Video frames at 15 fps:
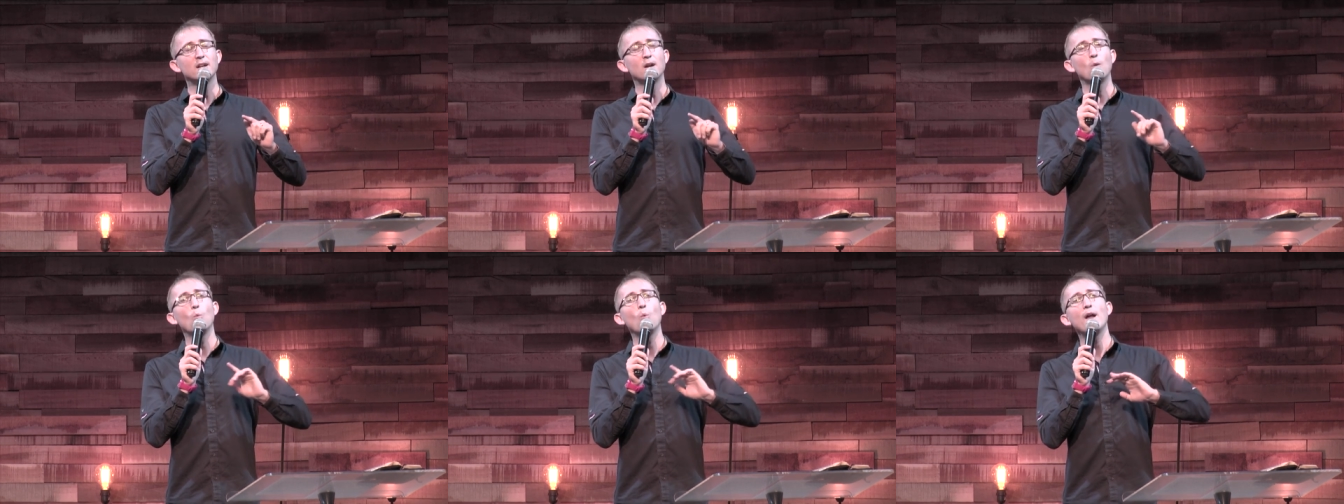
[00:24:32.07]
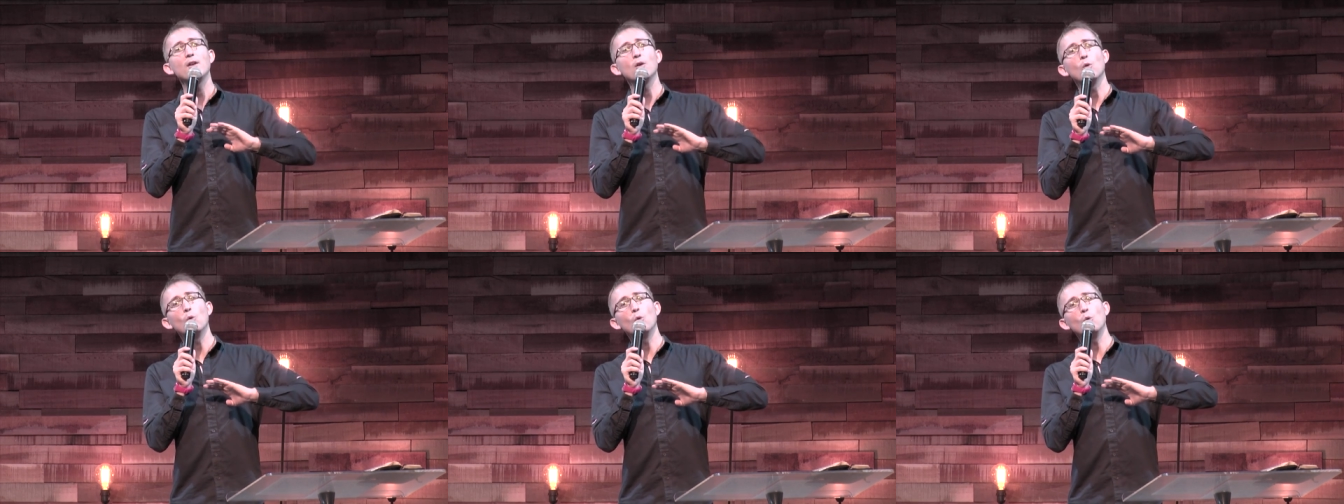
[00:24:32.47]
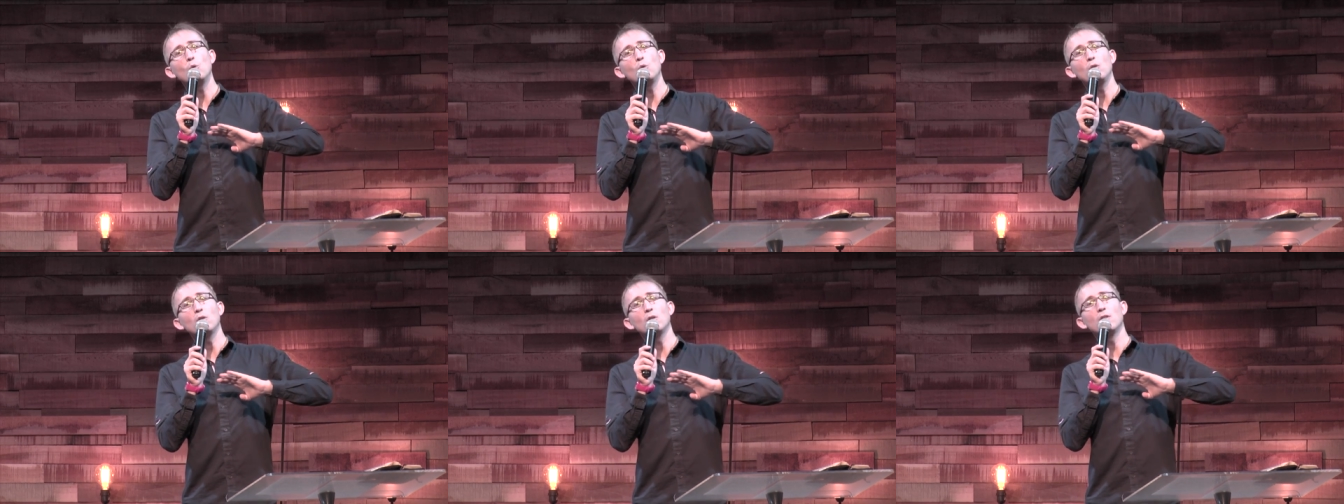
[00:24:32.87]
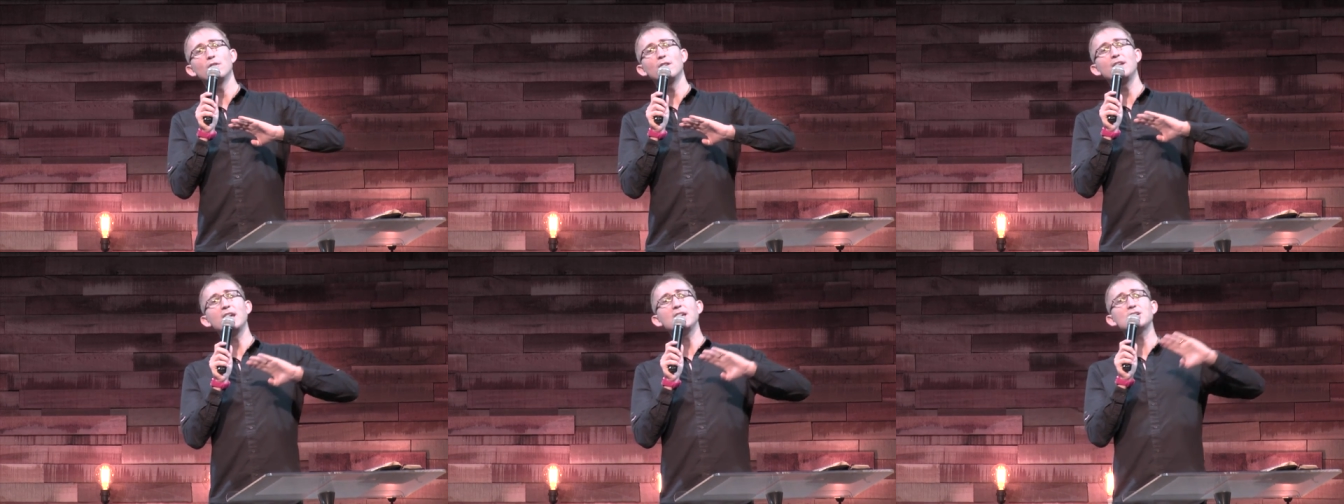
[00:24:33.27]
when all the
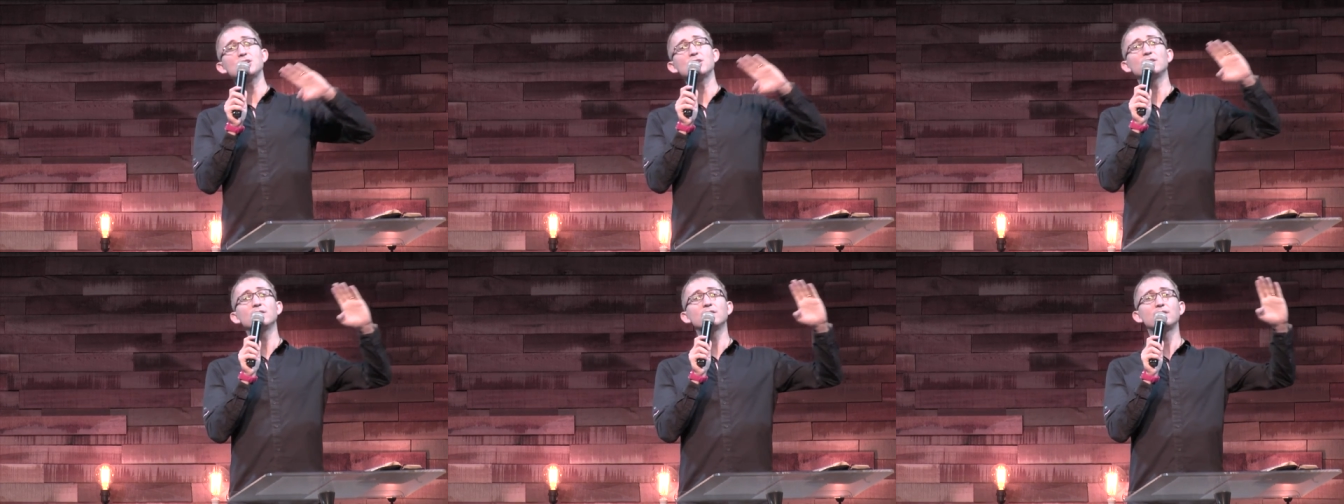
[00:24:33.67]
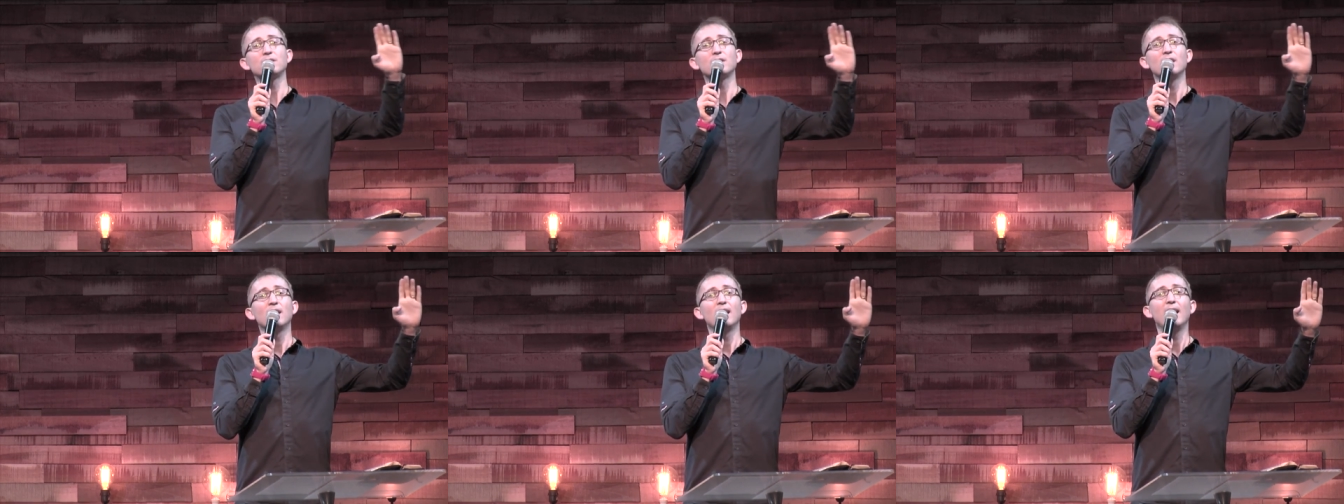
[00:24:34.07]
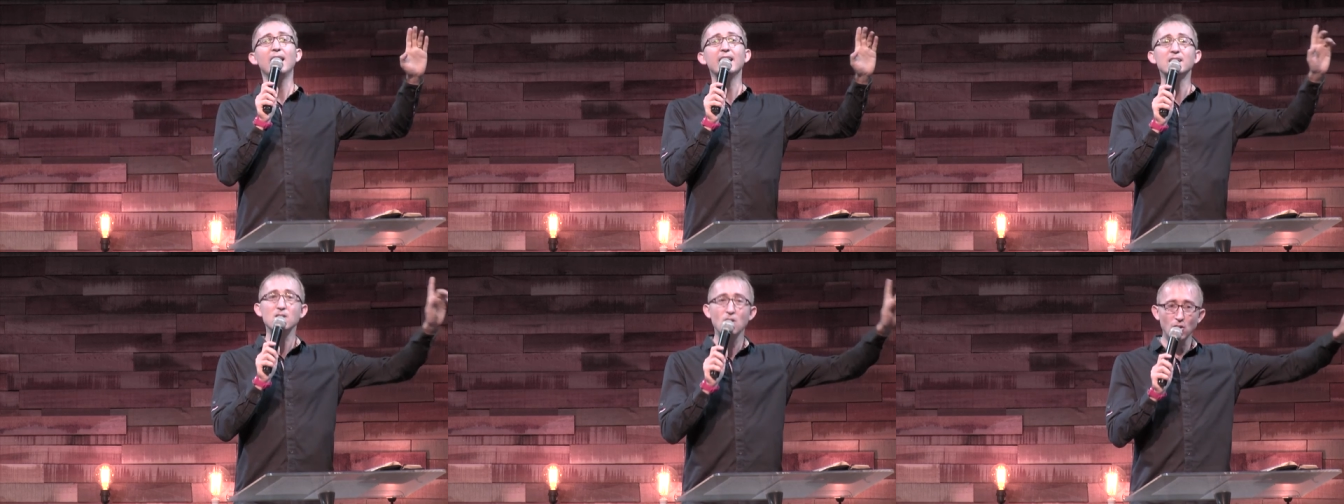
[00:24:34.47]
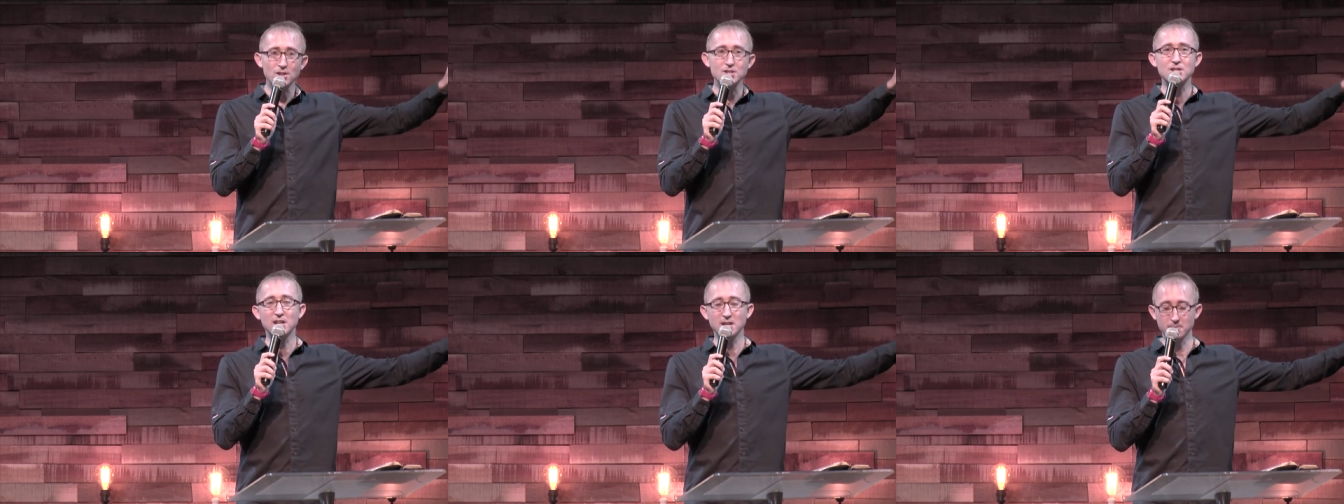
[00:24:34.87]
nations
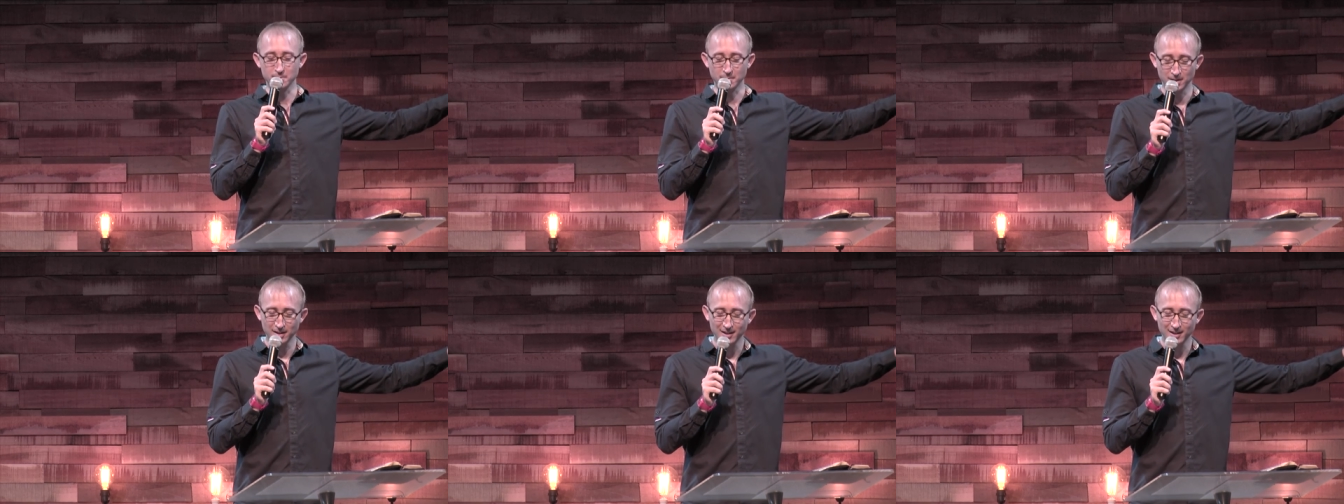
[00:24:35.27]
acknowledge him